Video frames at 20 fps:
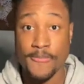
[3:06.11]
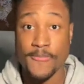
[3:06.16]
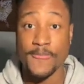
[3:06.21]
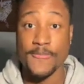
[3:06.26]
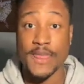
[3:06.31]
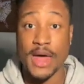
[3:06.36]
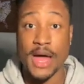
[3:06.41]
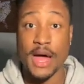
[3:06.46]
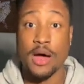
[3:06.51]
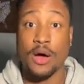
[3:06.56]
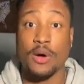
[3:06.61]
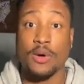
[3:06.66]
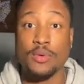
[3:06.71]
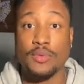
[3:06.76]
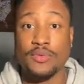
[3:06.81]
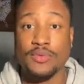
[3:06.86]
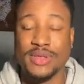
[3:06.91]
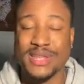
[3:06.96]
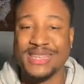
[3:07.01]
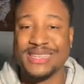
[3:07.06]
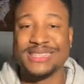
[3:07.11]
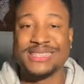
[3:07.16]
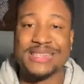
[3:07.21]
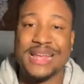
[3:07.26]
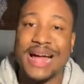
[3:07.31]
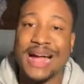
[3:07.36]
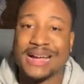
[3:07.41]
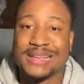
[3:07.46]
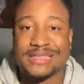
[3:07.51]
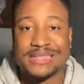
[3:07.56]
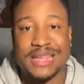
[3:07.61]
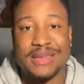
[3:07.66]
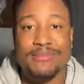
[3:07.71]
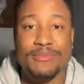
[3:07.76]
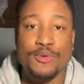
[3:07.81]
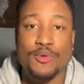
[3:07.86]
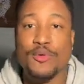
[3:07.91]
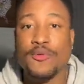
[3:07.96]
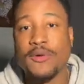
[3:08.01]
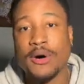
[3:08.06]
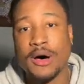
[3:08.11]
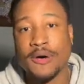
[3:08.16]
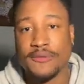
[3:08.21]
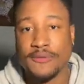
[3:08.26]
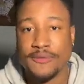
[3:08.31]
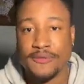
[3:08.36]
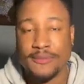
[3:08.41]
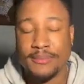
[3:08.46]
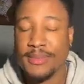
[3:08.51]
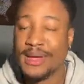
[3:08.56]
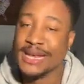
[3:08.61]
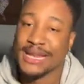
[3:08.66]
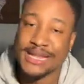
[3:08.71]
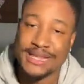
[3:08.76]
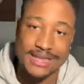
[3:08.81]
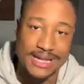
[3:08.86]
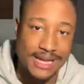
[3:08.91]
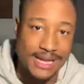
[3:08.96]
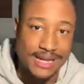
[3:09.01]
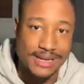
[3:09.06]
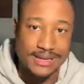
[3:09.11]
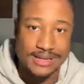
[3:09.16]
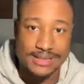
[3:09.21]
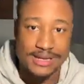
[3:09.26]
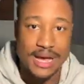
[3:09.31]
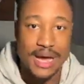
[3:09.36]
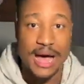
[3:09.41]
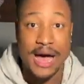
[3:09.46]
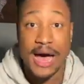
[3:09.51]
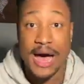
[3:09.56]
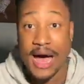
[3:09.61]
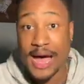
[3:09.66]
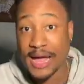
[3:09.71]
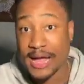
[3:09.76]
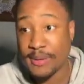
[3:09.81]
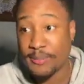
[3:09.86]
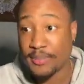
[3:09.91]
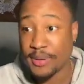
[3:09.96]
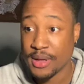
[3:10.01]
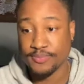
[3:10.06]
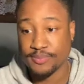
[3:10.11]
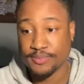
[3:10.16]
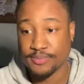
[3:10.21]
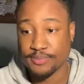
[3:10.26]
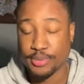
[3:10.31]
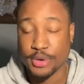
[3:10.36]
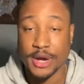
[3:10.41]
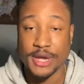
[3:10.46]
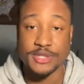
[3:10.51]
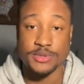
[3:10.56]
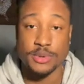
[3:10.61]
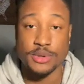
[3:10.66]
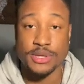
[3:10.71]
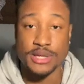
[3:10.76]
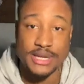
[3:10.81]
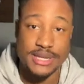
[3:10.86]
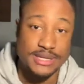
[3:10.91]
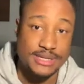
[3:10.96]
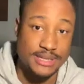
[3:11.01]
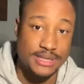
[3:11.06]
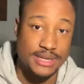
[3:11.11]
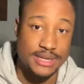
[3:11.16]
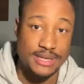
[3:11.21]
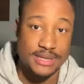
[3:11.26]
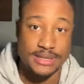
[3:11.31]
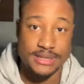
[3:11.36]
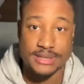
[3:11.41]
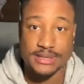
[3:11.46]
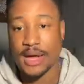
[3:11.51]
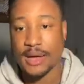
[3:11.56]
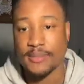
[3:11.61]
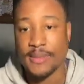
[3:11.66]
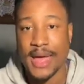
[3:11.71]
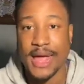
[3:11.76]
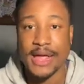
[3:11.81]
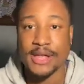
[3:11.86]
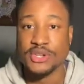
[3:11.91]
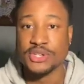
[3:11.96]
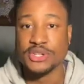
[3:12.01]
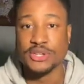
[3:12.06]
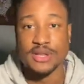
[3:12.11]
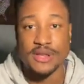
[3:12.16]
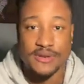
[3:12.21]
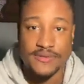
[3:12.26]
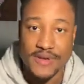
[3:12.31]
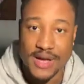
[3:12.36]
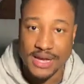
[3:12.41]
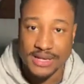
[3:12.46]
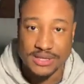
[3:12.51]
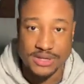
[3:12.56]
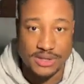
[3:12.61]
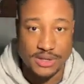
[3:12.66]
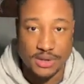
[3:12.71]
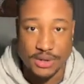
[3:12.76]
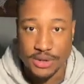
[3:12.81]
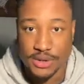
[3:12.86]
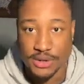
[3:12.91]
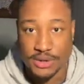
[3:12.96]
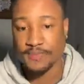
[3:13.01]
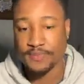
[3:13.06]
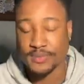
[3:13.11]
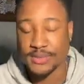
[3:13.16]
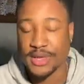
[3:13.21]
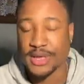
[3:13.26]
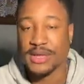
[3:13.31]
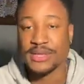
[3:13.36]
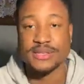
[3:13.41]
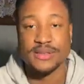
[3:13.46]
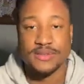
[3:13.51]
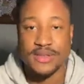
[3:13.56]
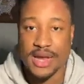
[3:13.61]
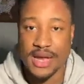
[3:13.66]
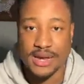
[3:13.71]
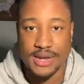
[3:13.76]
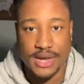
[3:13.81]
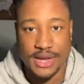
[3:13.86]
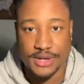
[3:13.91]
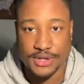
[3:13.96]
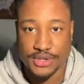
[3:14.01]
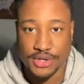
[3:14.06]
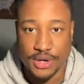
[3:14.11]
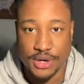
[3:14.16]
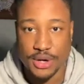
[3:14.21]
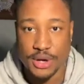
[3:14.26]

Now, these stocks can move off of many things: hype, press releases, angel investors, things of that nature.